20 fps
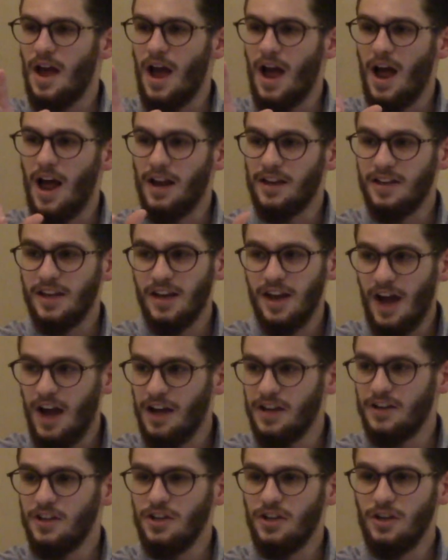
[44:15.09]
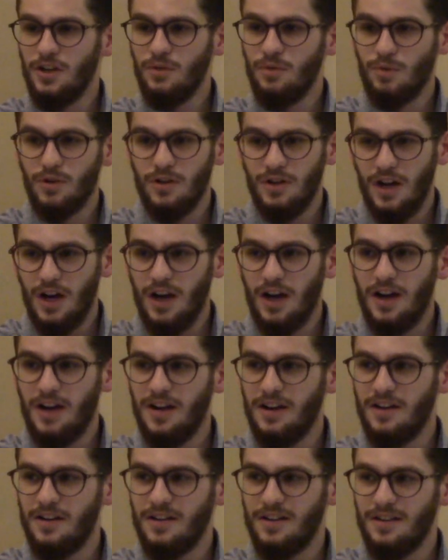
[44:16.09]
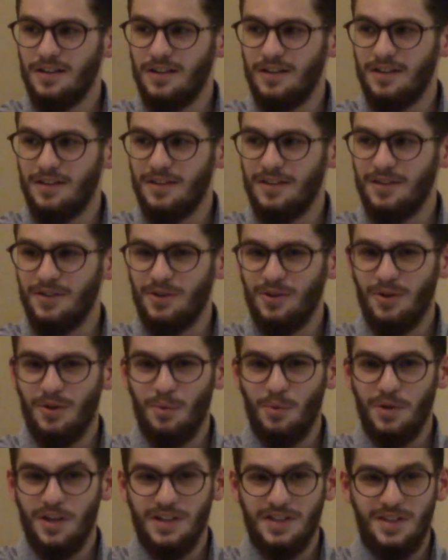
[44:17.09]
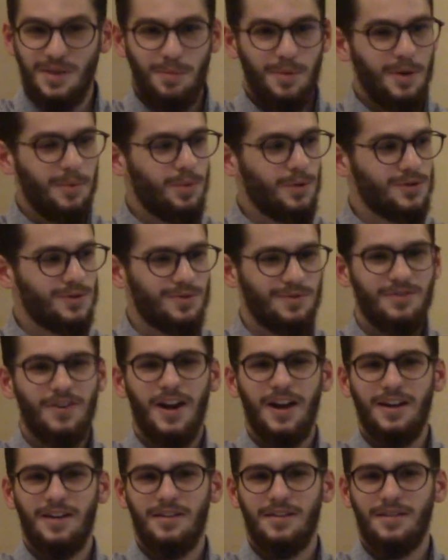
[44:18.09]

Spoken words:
Al-Kan'aniyin were not, easy people to fight.